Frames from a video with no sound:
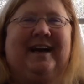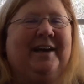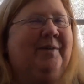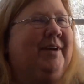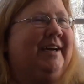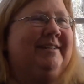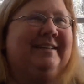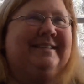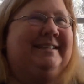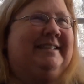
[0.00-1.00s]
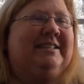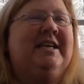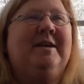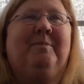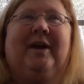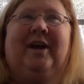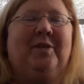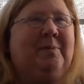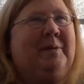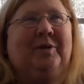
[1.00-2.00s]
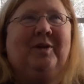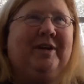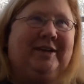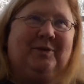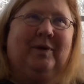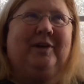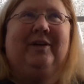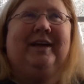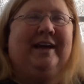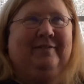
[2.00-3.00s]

I don't get LinkedIn, but okay. other people don't get Twitter, and